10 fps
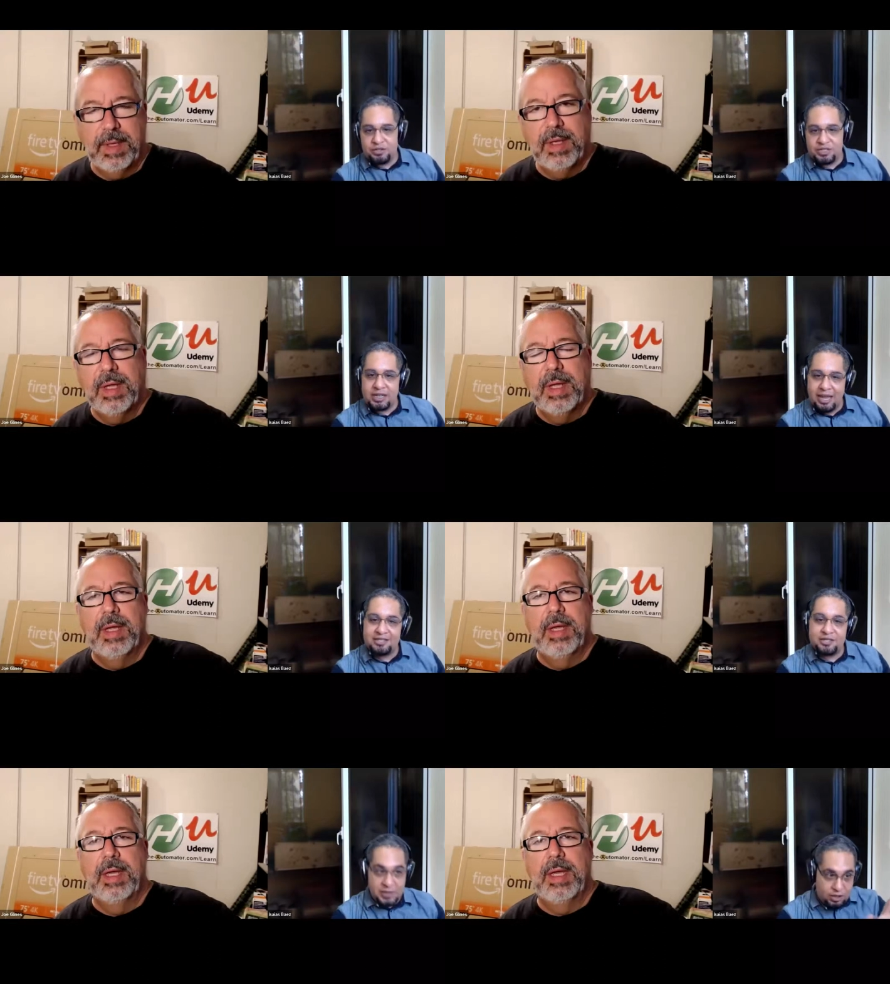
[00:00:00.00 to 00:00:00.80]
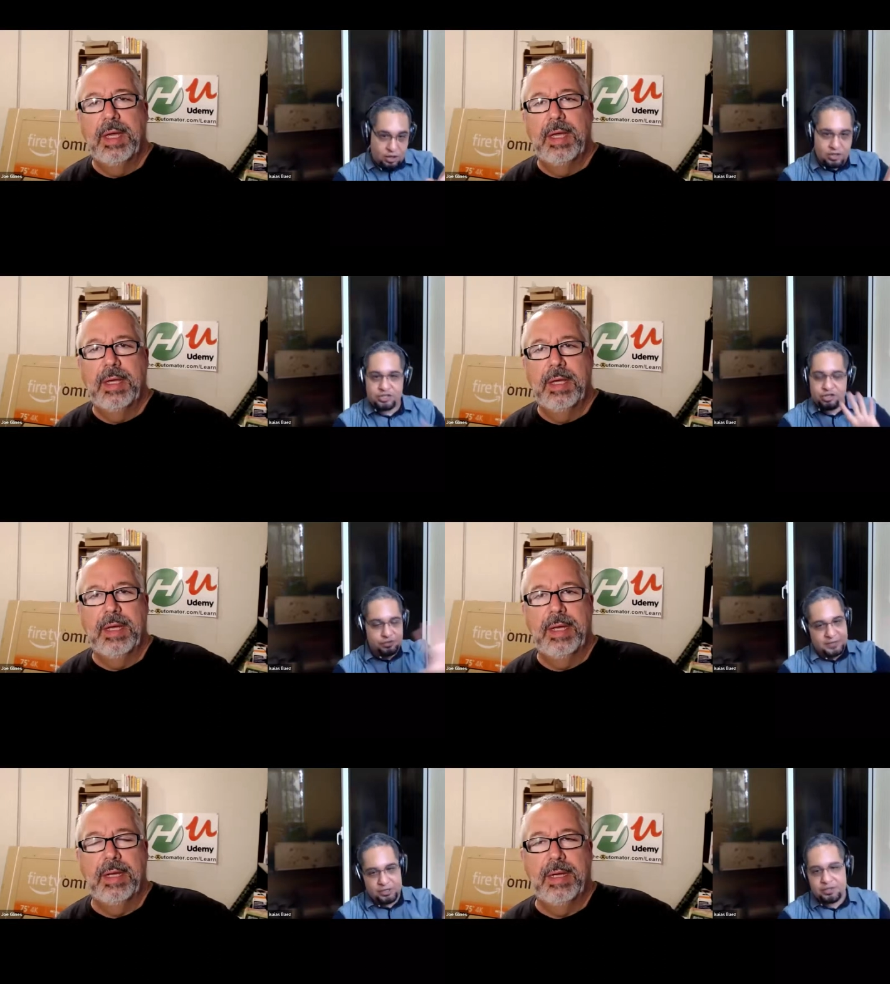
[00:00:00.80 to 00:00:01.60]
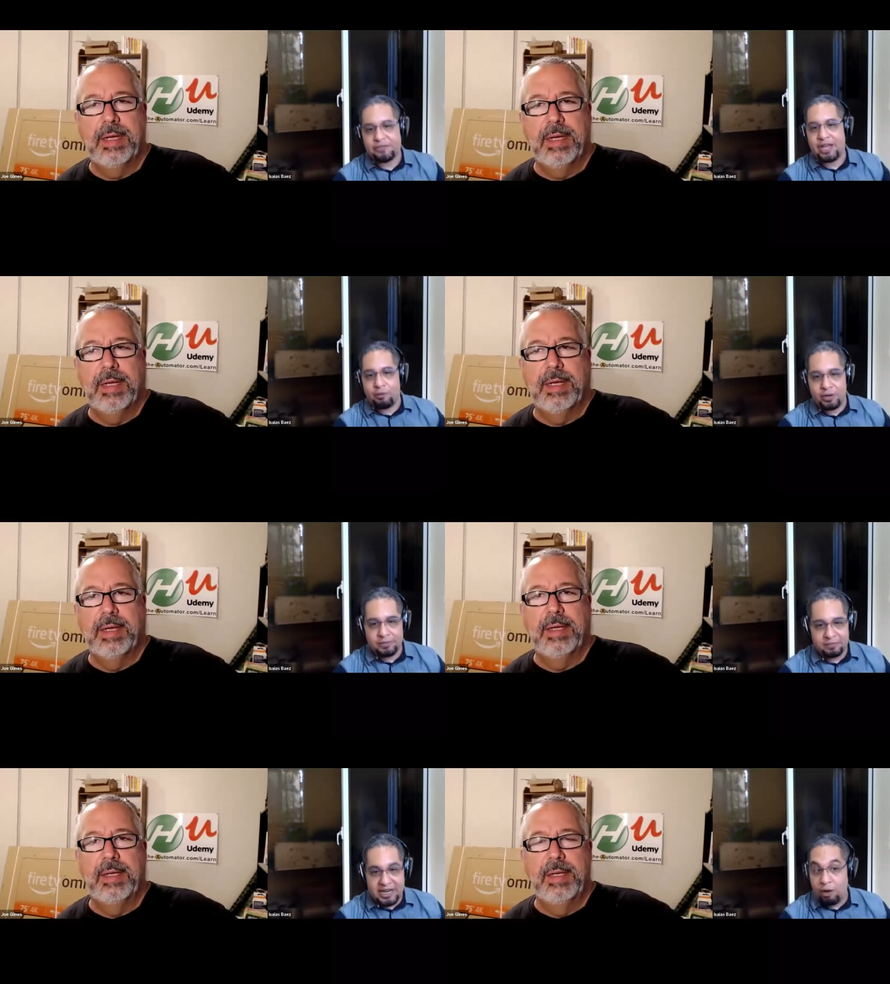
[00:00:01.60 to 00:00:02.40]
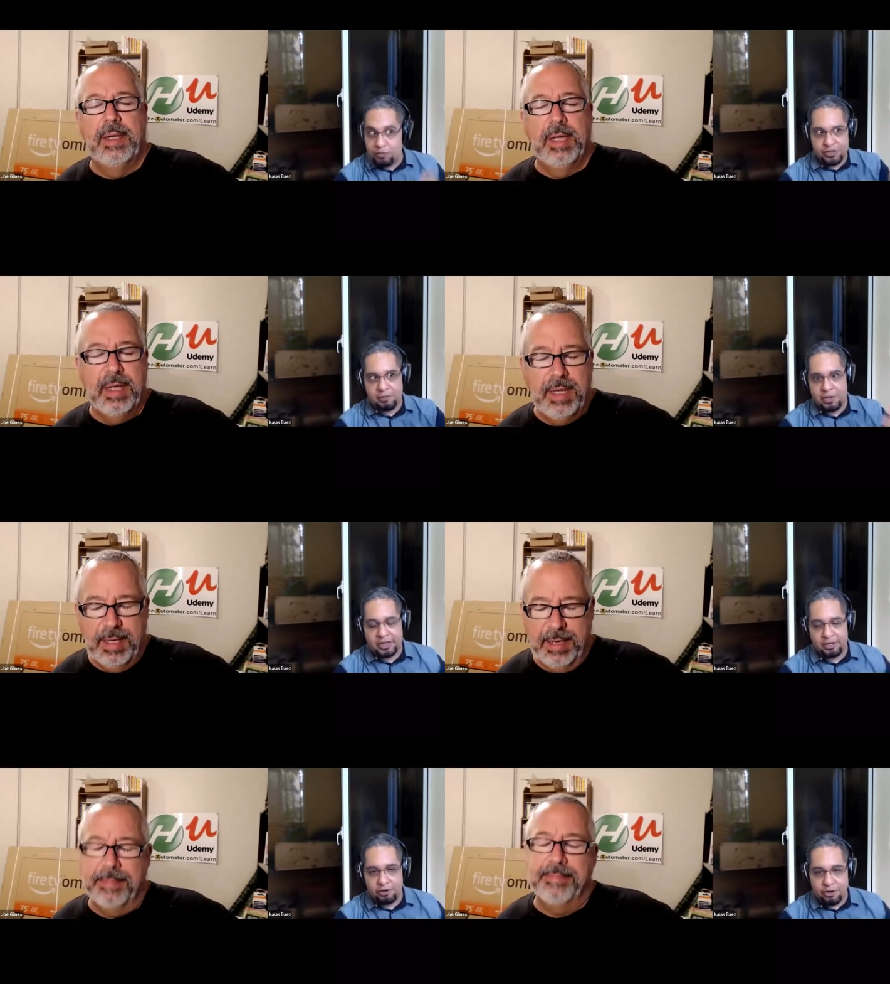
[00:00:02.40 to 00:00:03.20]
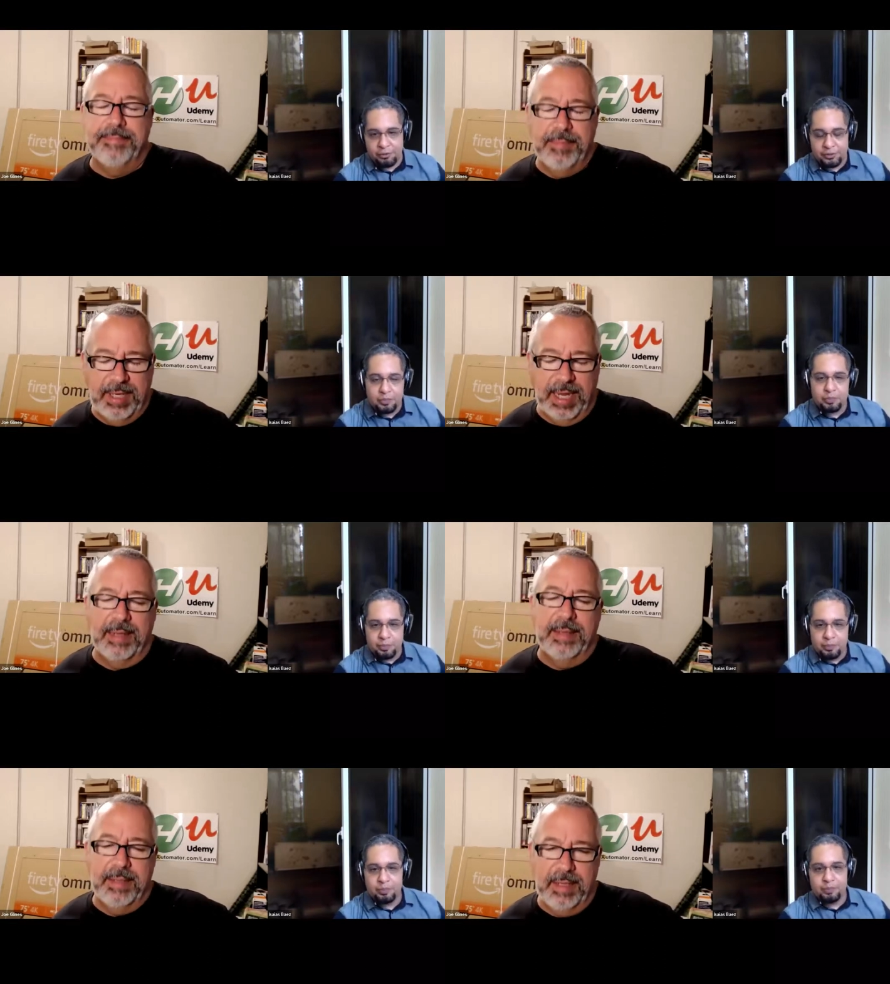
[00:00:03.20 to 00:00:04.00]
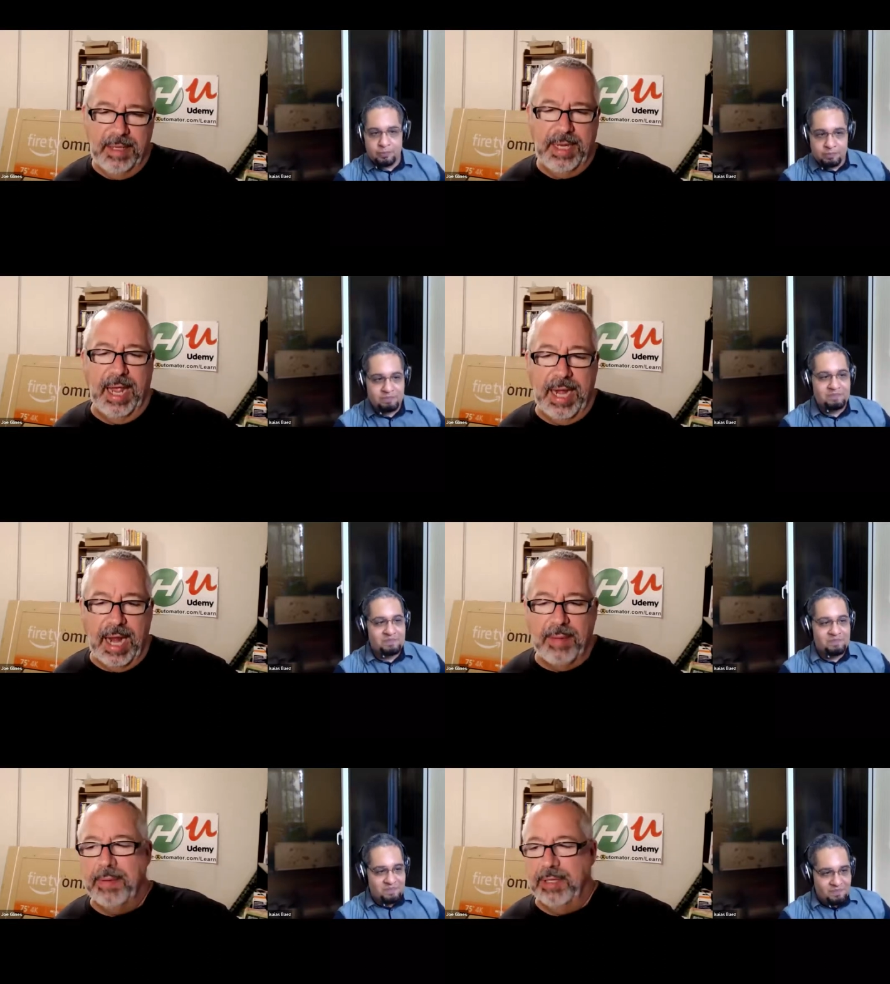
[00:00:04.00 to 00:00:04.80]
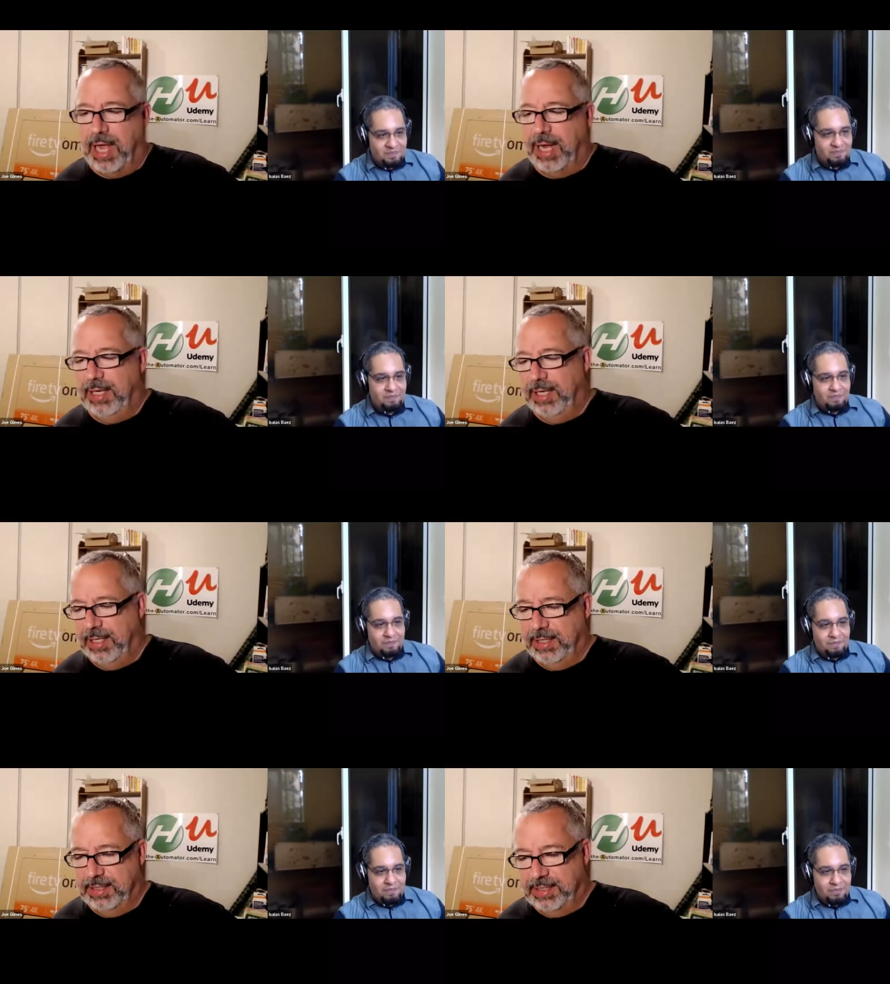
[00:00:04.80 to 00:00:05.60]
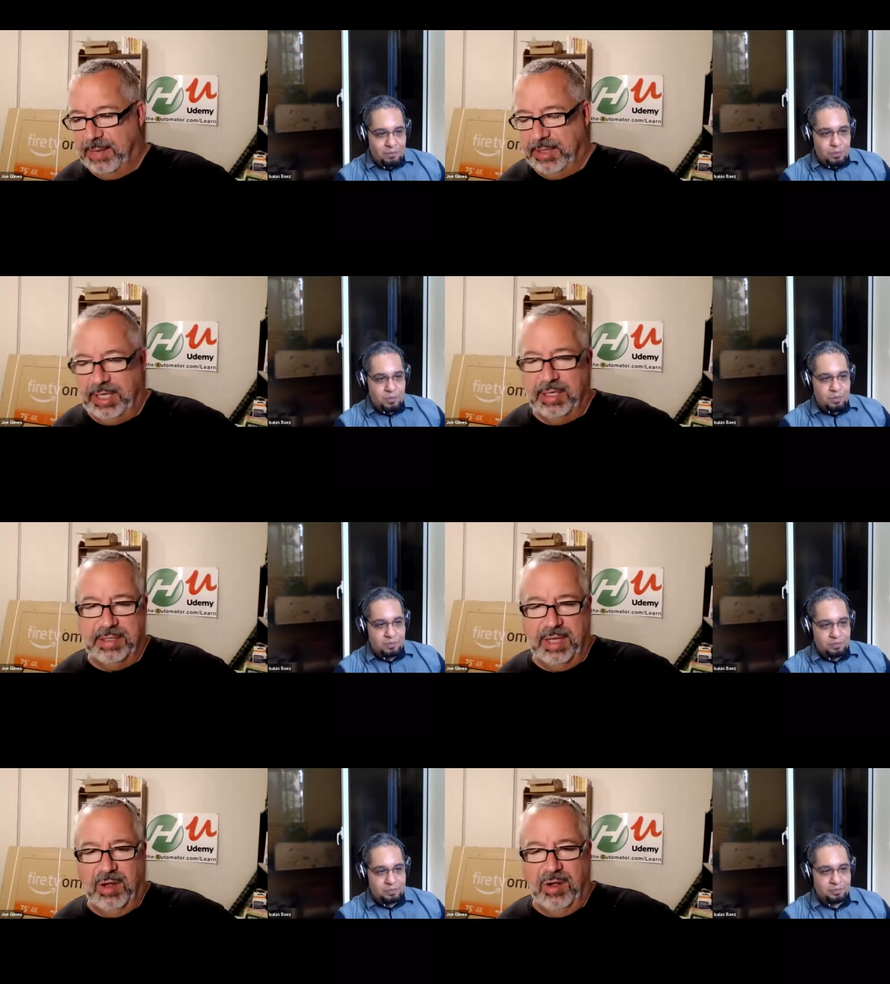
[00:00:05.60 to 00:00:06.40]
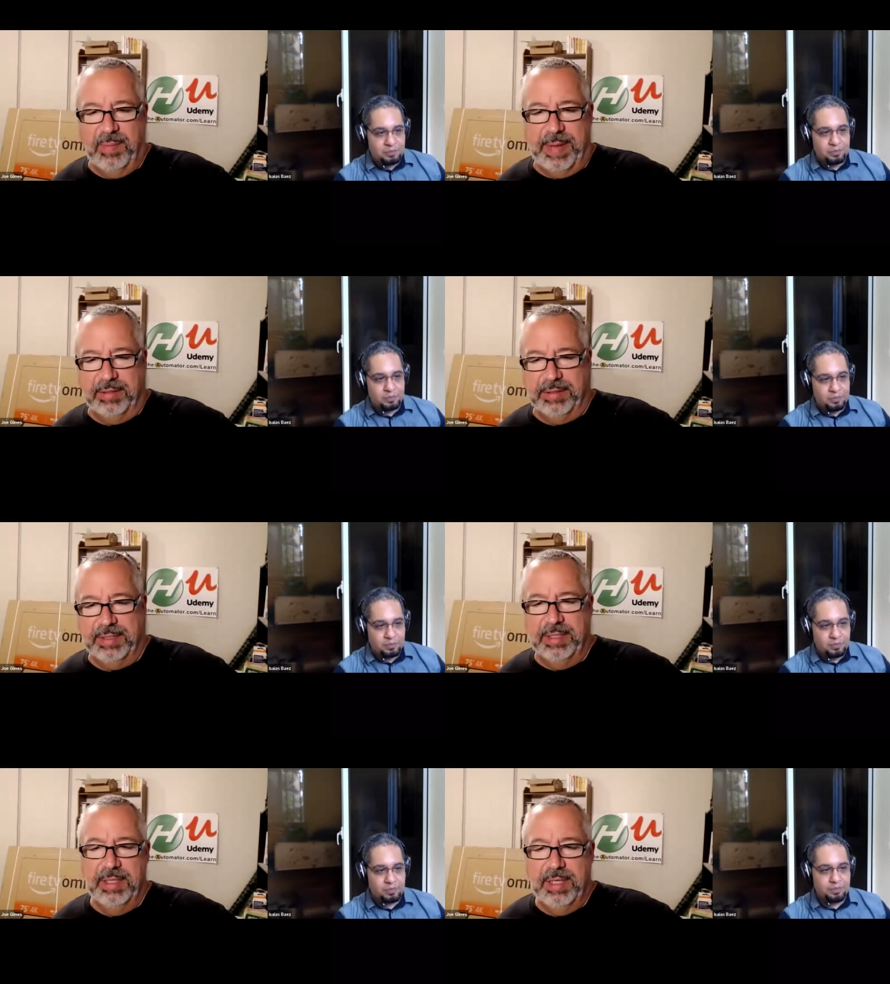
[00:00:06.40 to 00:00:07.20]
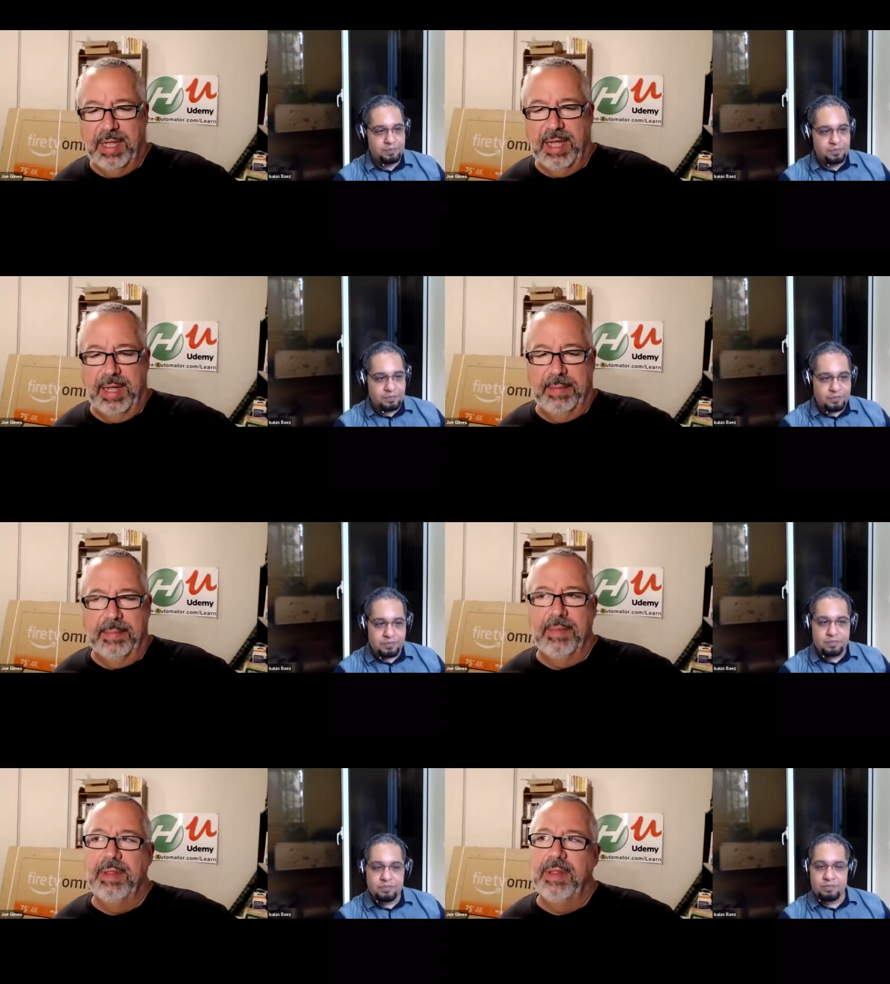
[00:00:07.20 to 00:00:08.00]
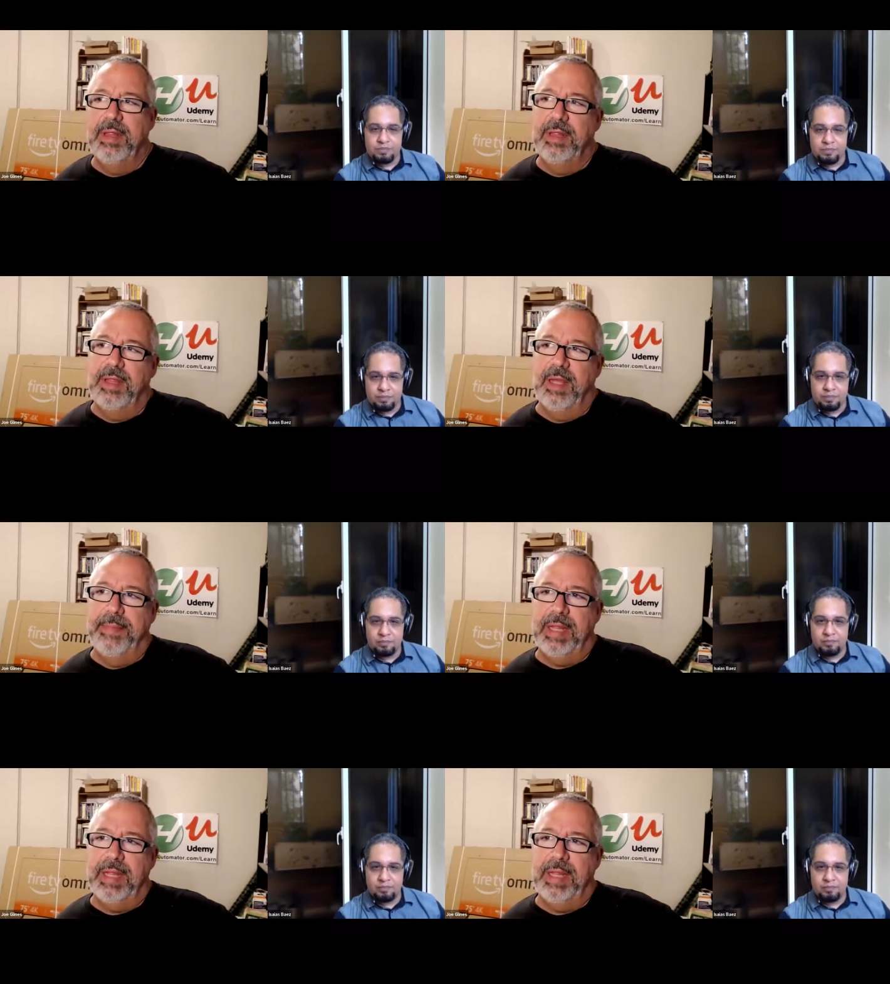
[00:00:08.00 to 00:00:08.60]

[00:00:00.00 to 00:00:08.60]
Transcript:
Speaker 1: using classes because of that one. It helps you debugging your code.
Speaker 2: Yeah, and I remember talking to someone years ago about the